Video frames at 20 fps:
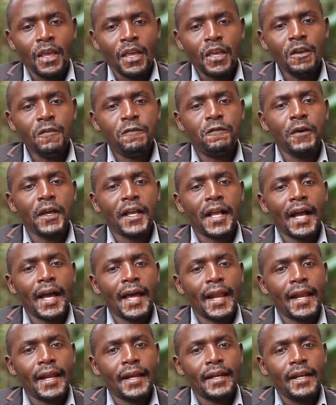if we
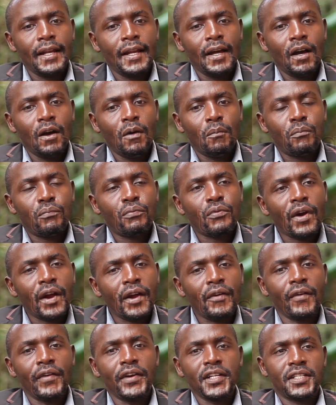can
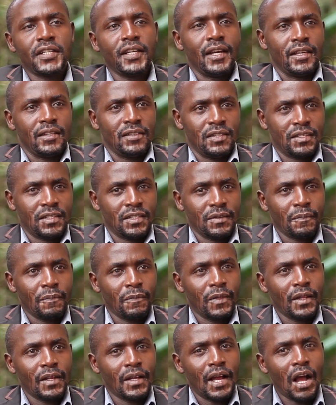prioritize
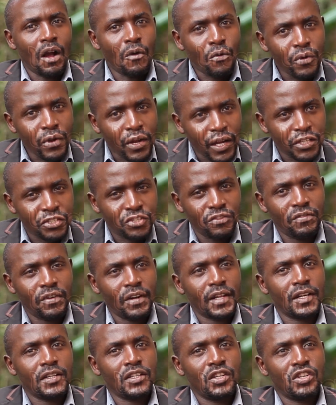agricultural
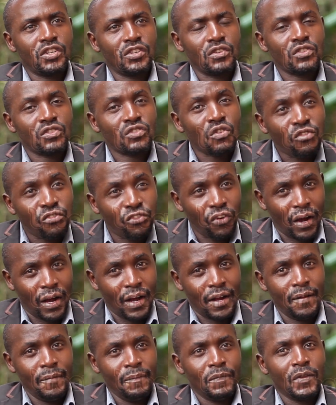value addition so
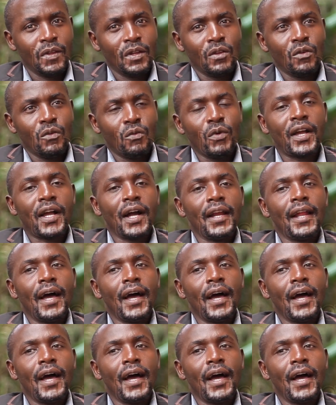far, we can